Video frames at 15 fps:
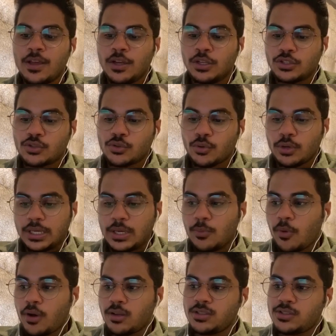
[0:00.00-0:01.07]
So he
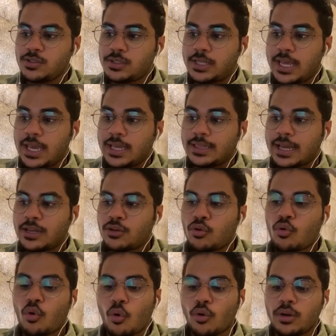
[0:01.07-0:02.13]
wants to take that
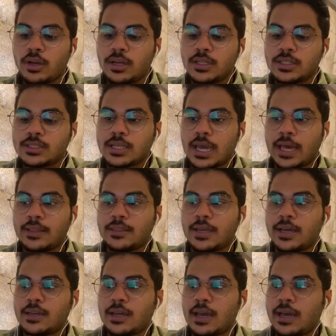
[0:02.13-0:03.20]
coldness and
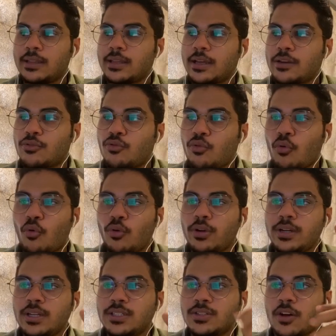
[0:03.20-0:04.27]
that
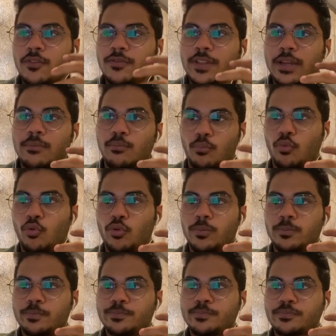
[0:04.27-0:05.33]
coldness of that moon.
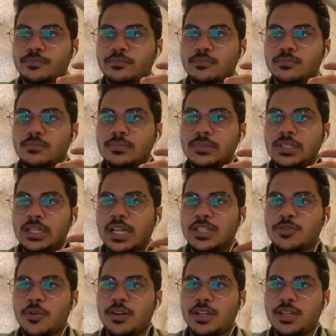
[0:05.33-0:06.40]
That's
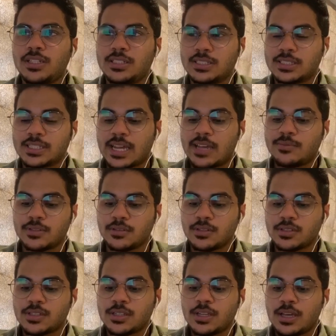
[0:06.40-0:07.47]
what he describes in
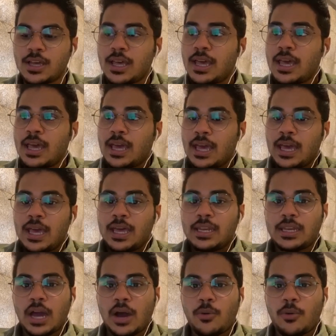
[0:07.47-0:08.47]
this. Now